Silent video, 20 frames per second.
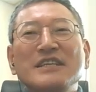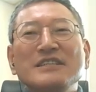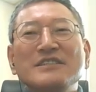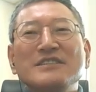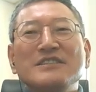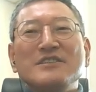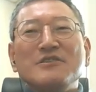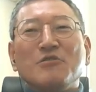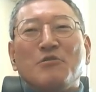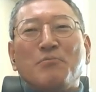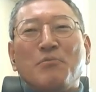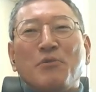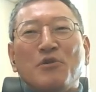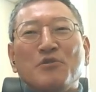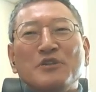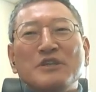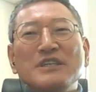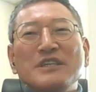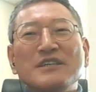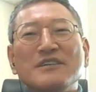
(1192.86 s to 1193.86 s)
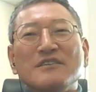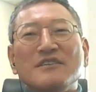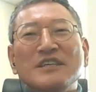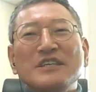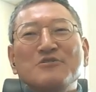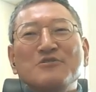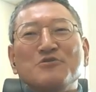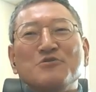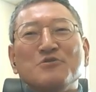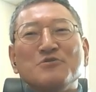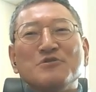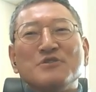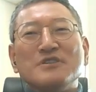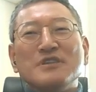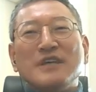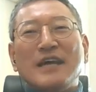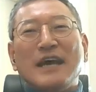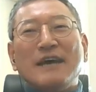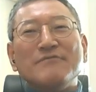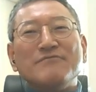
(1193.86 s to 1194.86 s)
geopolitical issues
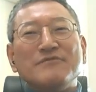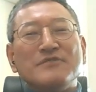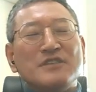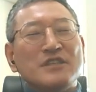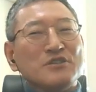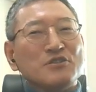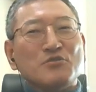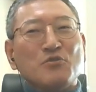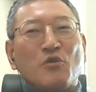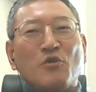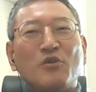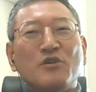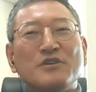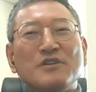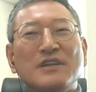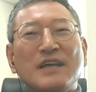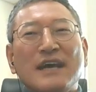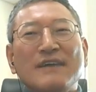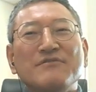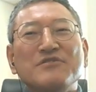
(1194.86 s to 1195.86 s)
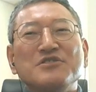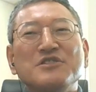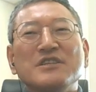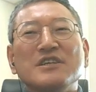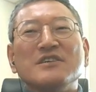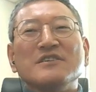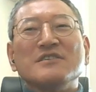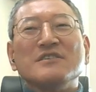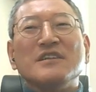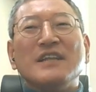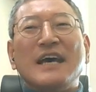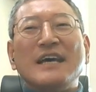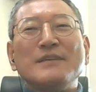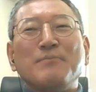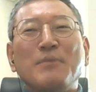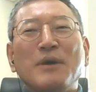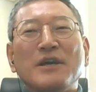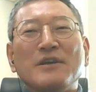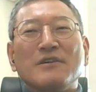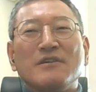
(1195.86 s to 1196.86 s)
have distorted every single
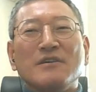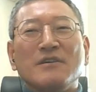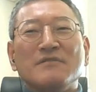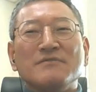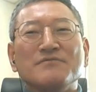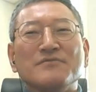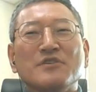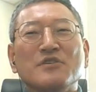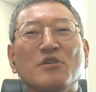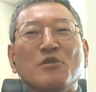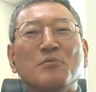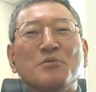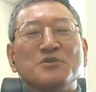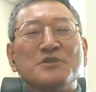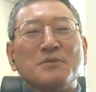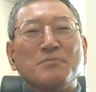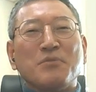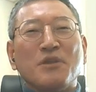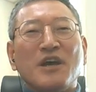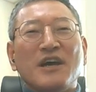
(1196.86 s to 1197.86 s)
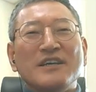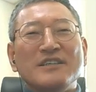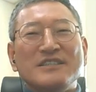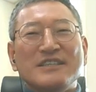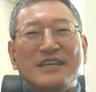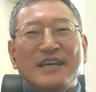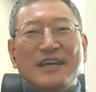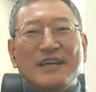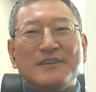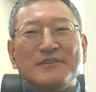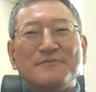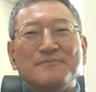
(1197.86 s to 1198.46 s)
aspect of global supply chain.